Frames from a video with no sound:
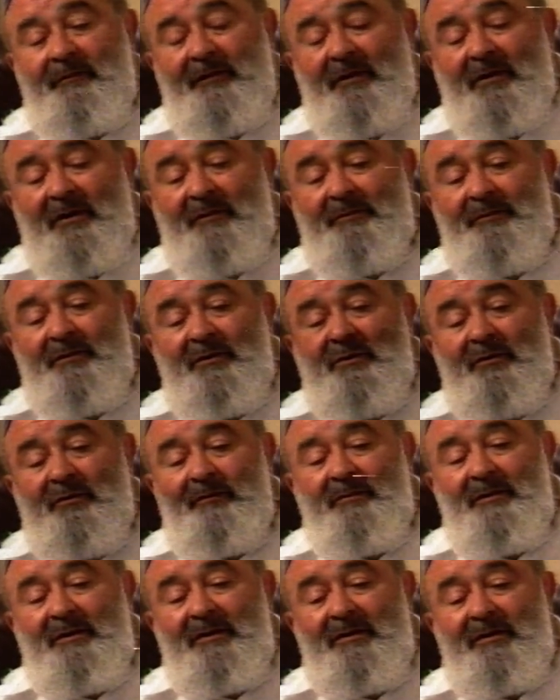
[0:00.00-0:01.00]
got me
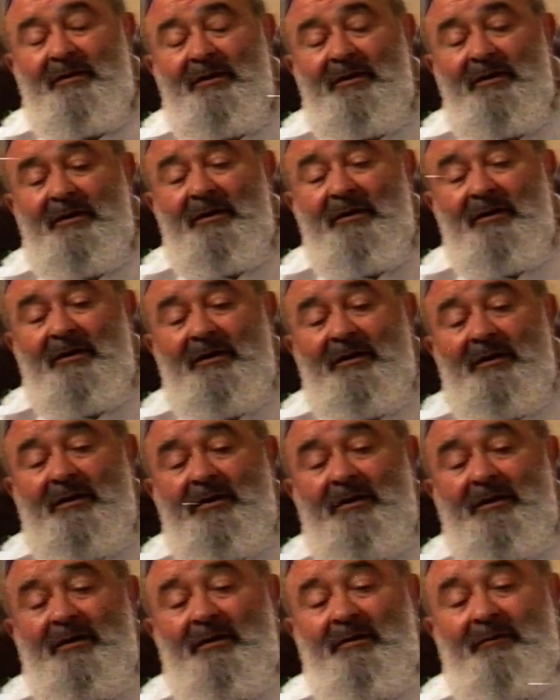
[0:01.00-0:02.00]
home, and
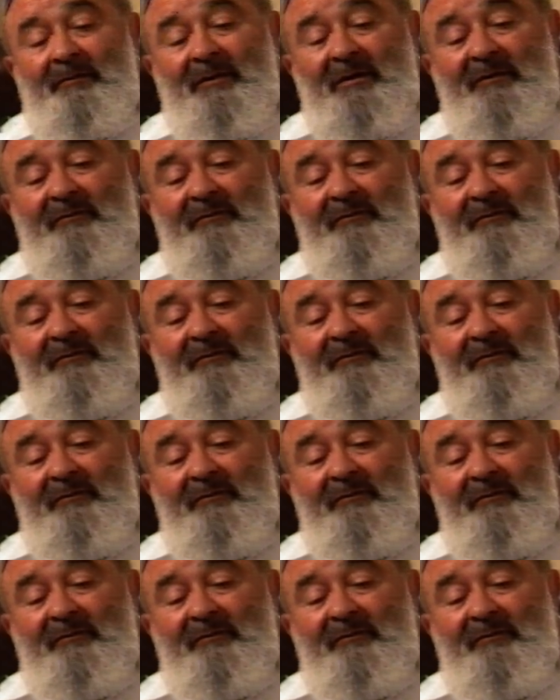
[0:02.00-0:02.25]
my